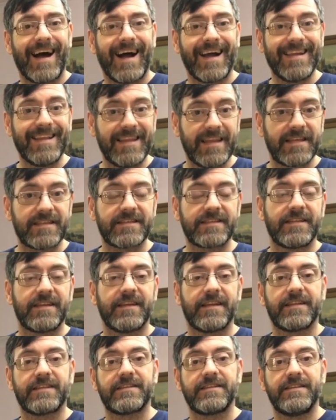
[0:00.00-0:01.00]
I
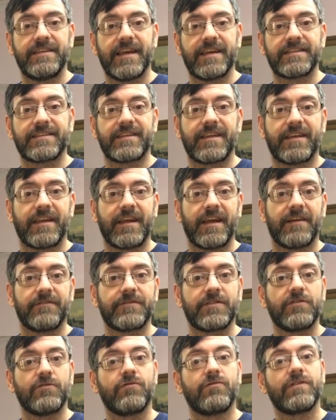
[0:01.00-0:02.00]
listed it yesterday
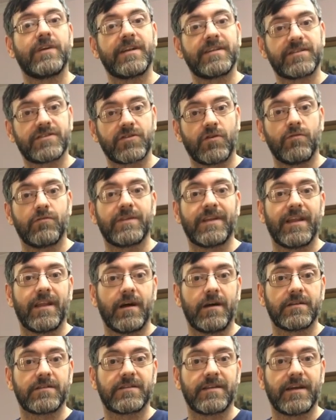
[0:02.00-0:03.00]
afternoon and sold it
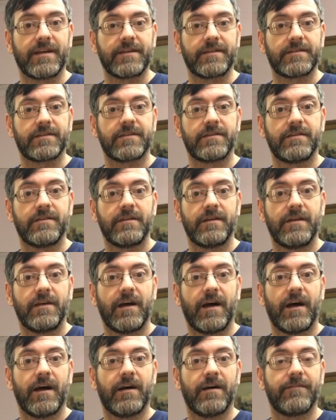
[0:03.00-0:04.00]
last night
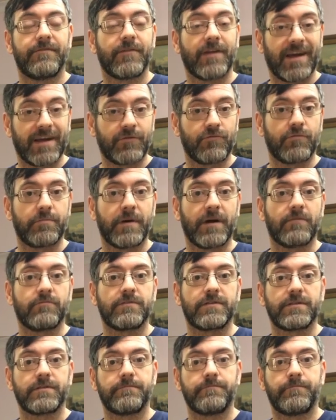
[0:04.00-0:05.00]
for
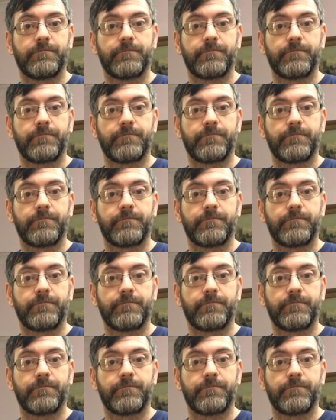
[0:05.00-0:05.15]
£100.